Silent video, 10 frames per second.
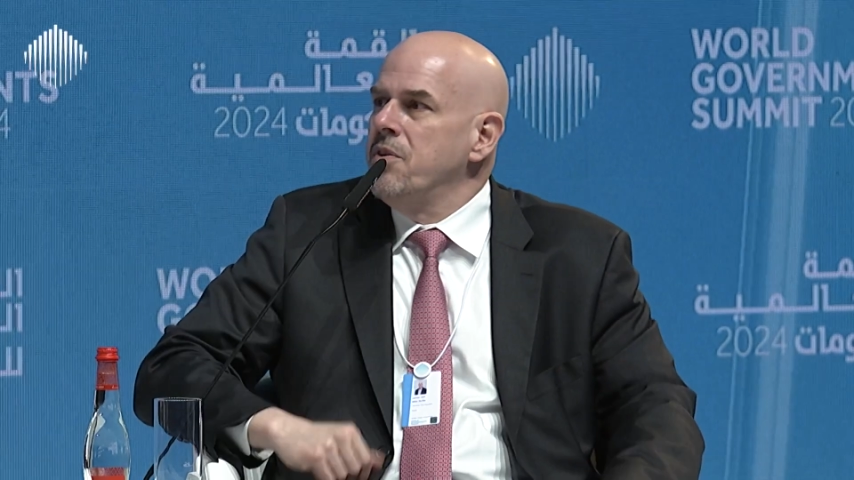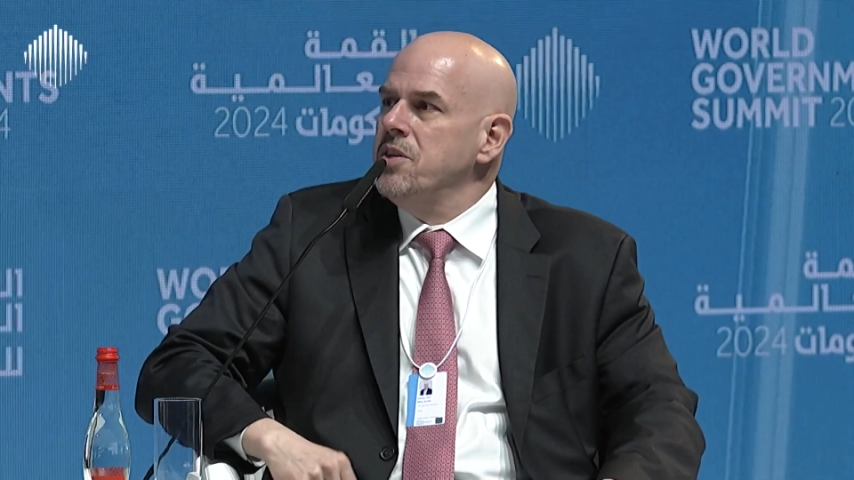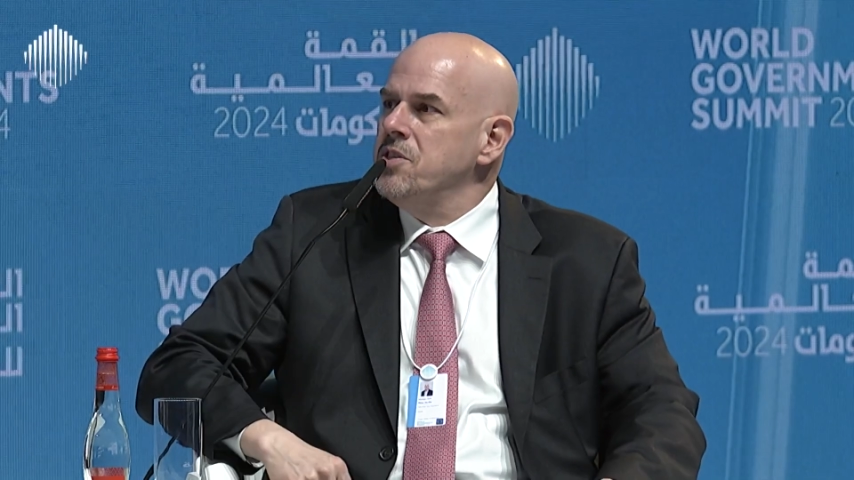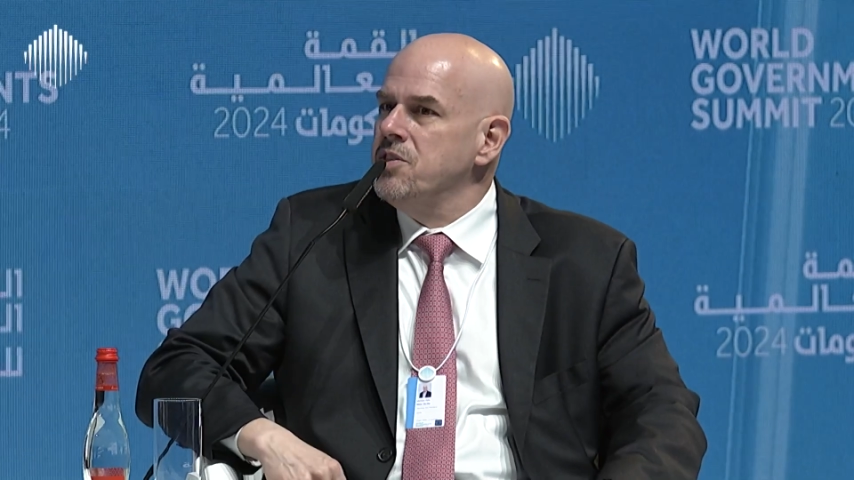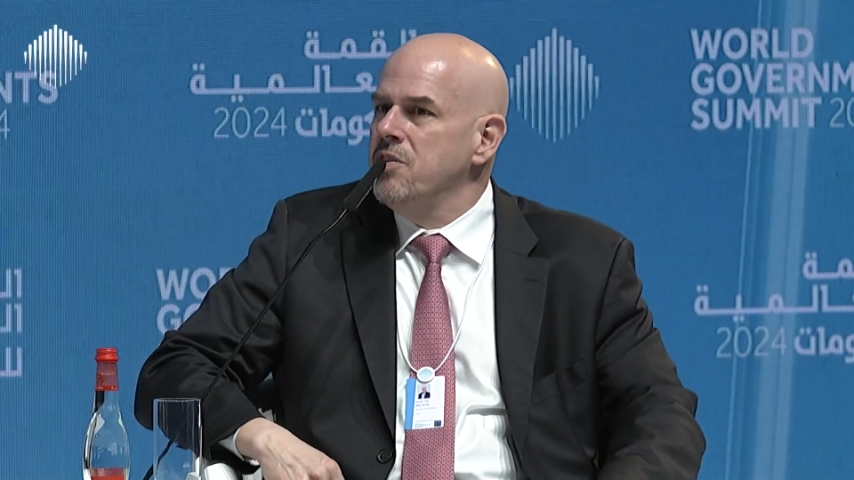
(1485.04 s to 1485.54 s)
they're
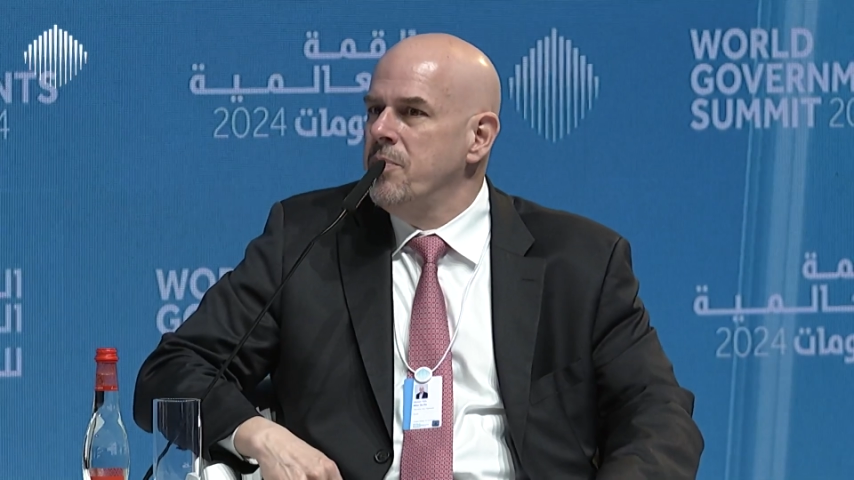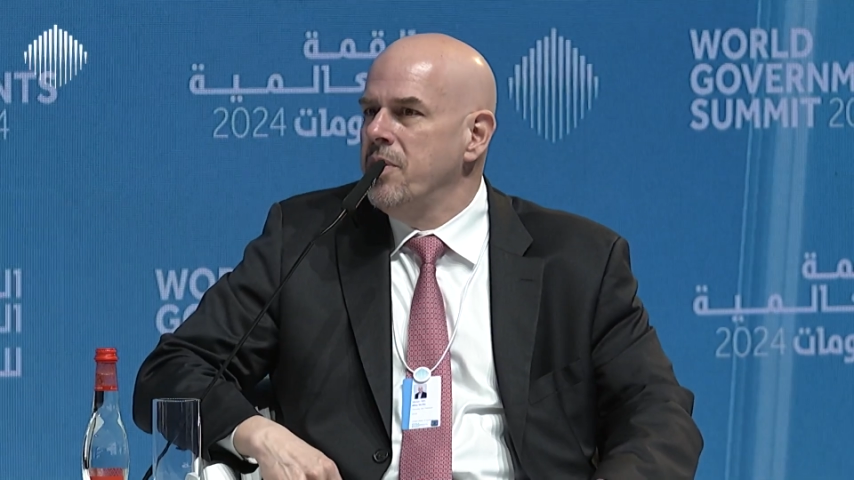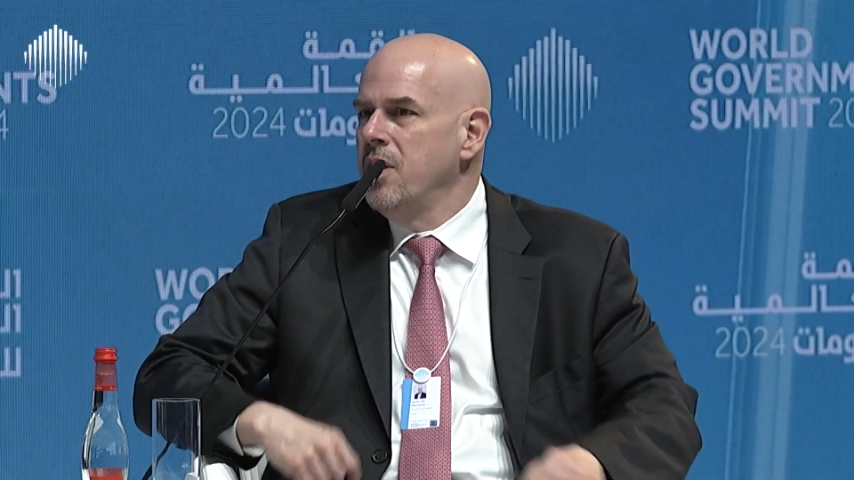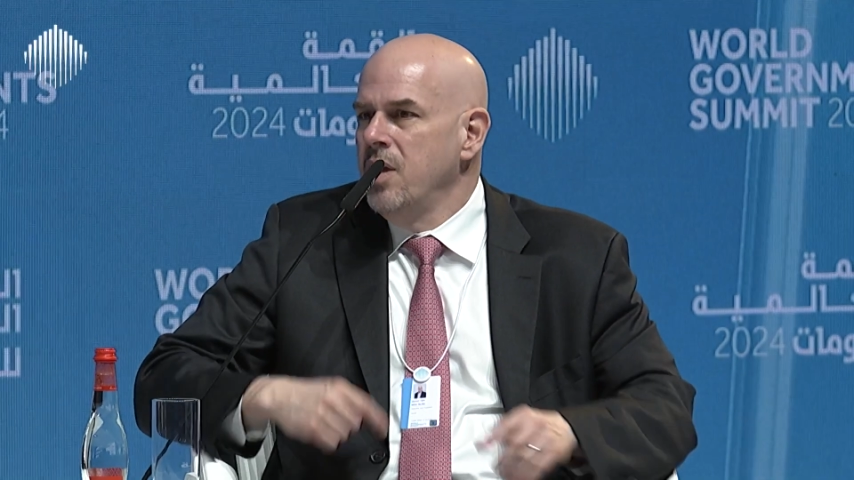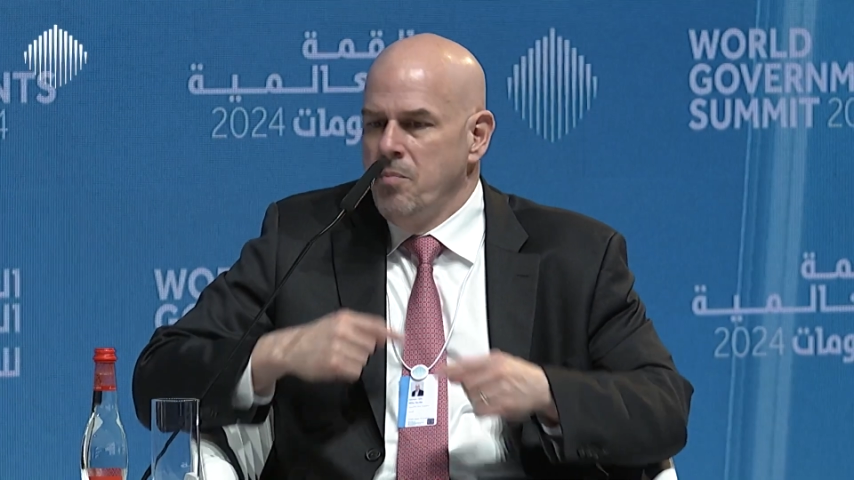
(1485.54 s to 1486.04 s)
necessary,
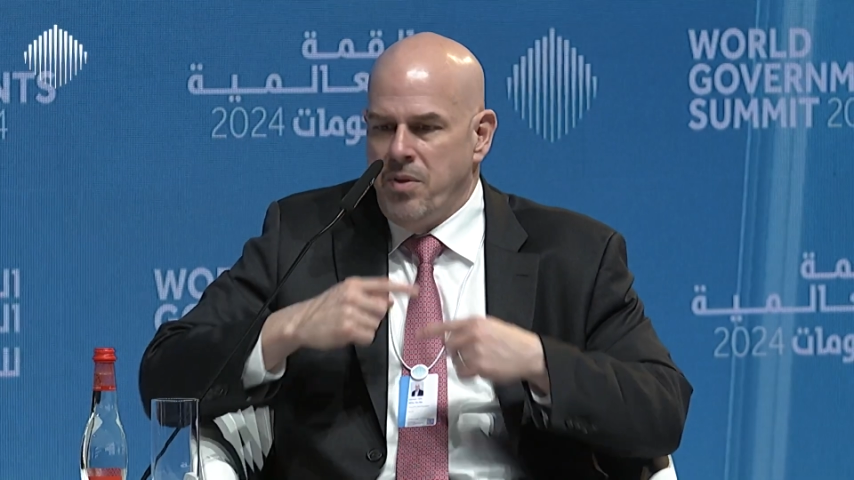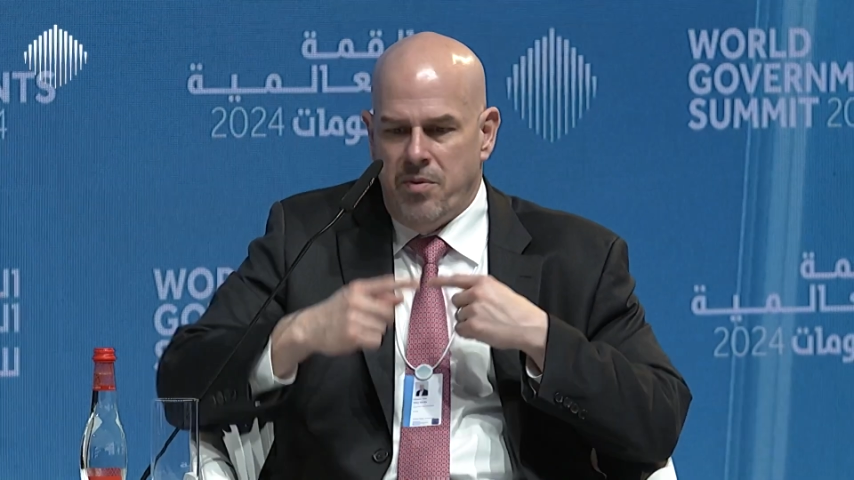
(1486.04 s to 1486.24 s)
but